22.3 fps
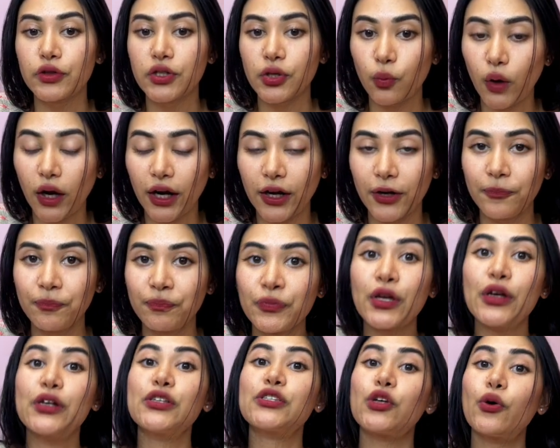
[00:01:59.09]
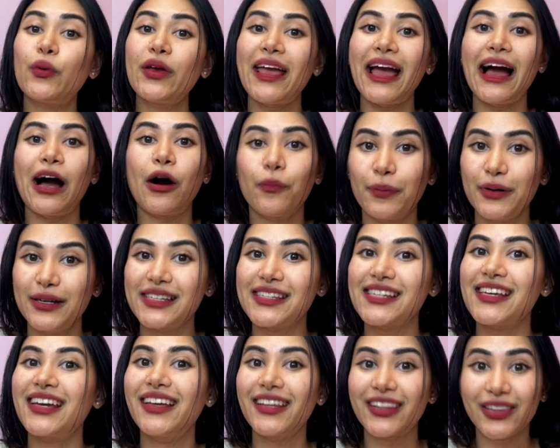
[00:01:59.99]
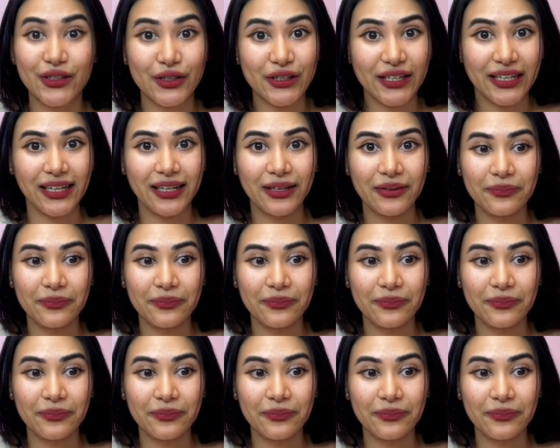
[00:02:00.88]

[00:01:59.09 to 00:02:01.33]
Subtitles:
to 1. So we output 3.